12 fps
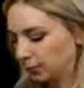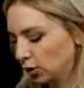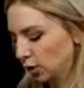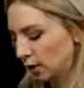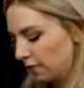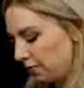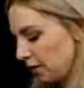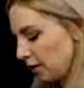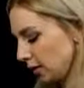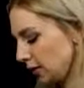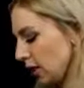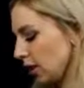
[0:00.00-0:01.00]
to
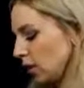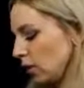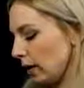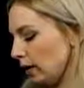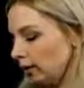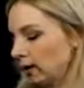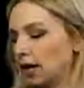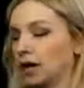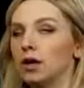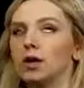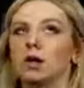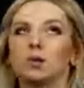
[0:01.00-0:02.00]
reverse the inequality
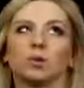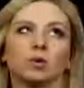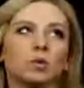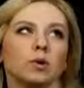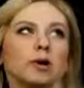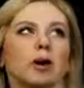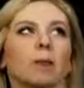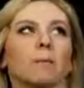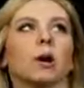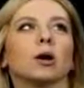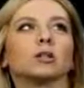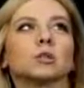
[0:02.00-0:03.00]
when we are
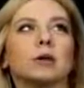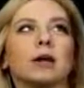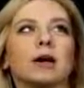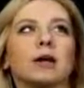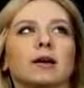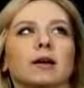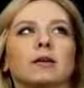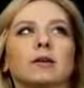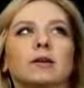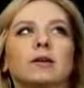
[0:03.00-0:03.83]
multiplying